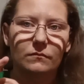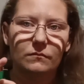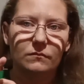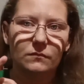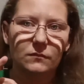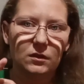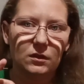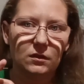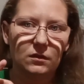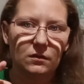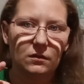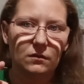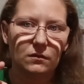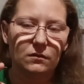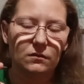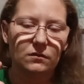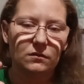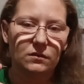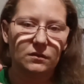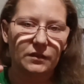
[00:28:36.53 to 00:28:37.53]
the
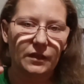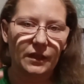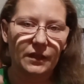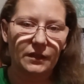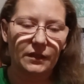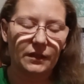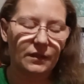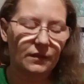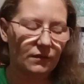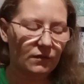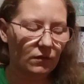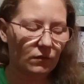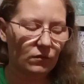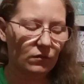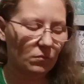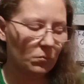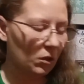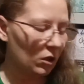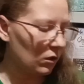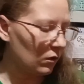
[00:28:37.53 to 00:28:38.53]
skein gets so
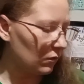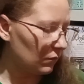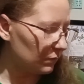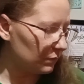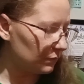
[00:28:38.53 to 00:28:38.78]
small,